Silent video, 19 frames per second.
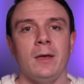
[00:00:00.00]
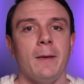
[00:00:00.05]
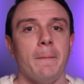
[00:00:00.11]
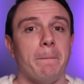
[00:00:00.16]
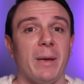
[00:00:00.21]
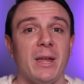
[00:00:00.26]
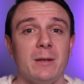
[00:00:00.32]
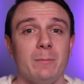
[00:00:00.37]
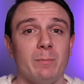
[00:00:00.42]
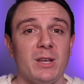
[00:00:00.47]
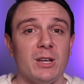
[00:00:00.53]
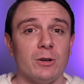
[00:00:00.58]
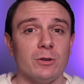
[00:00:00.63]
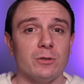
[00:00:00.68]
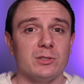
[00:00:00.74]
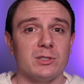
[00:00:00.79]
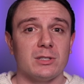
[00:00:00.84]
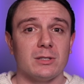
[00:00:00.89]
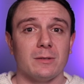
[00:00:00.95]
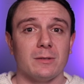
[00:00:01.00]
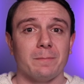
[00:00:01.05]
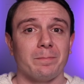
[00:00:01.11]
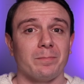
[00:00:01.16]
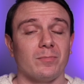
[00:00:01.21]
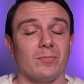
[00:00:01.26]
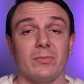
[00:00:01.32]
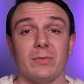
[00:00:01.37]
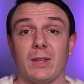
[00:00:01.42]
Ben Mears,
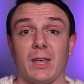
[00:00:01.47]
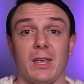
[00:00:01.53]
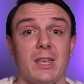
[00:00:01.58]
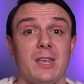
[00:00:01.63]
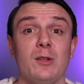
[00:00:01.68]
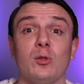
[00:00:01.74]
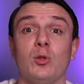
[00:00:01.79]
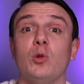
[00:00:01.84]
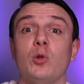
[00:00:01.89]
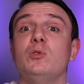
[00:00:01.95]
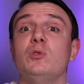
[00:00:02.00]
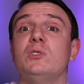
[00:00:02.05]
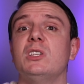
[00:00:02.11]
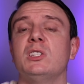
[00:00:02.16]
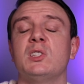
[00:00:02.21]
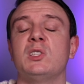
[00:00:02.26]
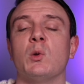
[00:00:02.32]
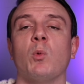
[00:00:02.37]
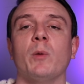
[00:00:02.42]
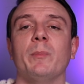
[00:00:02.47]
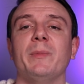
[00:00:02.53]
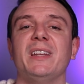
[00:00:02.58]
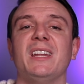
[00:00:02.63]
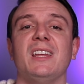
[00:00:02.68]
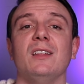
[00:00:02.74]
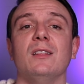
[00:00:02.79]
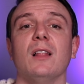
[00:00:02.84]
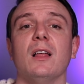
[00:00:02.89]
he loses the woman
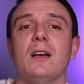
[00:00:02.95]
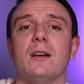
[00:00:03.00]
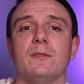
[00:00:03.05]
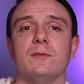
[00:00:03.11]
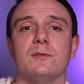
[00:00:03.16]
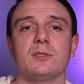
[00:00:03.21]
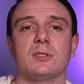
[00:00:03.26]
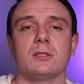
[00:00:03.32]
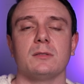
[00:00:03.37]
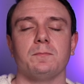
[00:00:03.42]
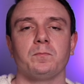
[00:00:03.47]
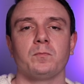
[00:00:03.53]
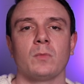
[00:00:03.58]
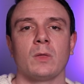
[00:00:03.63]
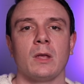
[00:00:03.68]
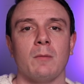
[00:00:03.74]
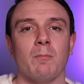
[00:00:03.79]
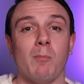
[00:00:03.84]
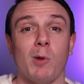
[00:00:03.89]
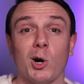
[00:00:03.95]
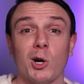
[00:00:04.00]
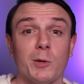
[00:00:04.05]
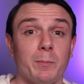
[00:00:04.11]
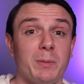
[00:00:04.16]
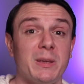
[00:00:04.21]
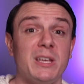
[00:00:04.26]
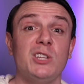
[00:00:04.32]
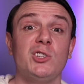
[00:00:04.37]
he loves. Mark
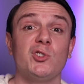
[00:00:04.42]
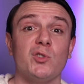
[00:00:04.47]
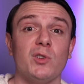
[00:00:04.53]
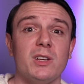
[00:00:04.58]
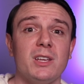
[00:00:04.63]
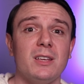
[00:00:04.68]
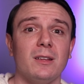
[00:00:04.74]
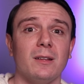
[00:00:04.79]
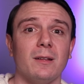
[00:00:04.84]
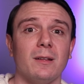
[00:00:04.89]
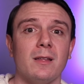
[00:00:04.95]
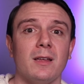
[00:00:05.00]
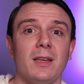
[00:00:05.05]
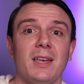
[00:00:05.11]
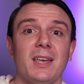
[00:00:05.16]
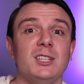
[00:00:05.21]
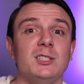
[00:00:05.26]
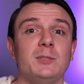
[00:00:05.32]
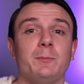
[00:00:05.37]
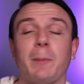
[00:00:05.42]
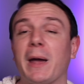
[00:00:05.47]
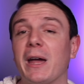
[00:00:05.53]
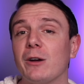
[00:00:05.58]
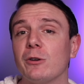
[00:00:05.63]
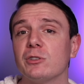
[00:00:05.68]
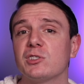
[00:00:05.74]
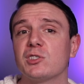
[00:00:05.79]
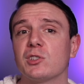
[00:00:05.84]
Petrie, his
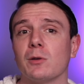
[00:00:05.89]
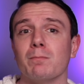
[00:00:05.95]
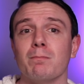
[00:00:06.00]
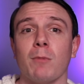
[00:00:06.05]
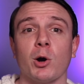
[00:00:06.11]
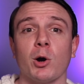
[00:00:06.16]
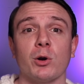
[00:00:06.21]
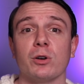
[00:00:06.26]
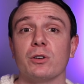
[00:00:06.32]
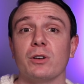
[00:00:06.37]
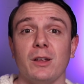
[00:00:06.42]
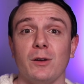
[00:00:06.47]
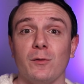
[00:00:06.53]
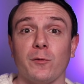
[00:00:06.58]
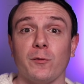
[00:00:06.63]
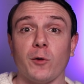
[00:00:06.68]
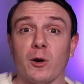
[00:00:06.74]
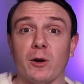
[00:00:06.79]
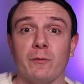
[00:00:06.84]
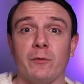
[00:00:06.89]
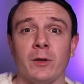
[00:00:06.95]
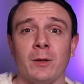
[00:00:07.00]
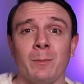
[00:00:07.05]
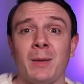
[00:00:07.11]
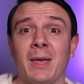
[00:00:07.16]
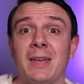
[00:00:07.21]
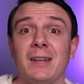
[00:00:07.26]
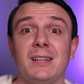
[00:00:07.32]
parents are murdered in front of him
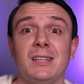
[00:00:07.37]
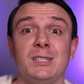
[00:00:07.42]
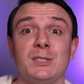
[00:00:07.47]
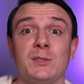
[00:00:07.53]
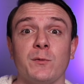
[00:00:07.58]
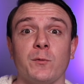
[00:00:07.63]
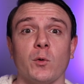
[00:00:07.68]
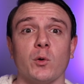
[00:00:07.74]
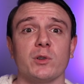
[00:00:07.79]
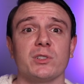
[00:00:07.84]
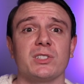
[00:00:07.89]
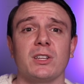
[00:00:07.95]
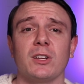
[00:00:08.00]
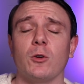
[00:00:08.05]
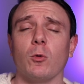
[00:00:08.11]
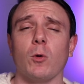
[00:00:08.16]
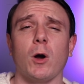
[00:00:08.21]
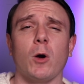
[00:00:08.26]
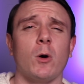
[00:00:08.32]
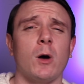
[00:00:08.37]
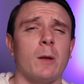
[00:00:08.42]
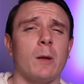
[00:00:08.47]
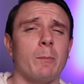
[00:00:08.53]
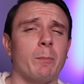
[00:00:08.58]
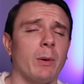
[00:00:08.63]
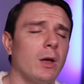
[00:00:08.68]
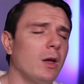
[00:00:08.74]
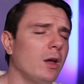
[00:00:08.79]
and he's forced to grow
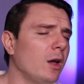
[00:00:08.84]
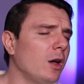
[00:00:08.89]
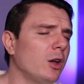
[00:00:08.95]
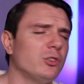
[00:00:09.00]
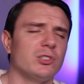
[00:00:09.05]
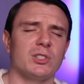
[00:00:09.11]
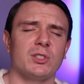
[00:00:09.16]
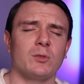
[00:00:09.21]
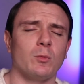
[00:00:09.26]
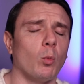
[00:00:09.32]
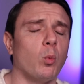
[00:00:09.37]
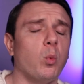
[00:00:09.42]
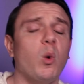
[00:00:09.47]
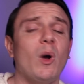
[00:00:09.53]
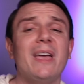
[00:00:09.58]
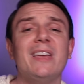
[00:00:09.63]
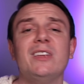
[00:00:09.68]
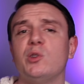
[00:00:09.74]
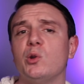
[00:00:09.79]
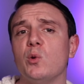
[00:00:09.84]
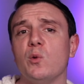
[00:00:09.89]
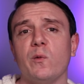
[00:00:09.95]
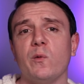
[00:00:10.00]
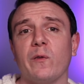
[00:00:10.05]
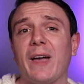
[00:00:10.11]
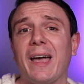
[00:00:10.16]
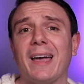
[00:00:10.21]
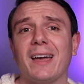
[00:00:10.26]
up just way too
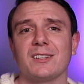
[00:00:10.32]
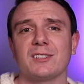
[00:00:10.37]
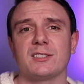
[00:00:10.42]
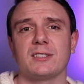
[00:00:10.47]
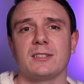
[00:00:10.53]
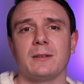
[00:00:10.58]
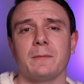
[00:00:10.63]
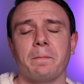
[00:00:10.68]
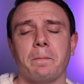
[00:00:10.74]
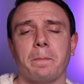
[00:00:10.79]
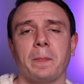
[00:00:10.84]
fast.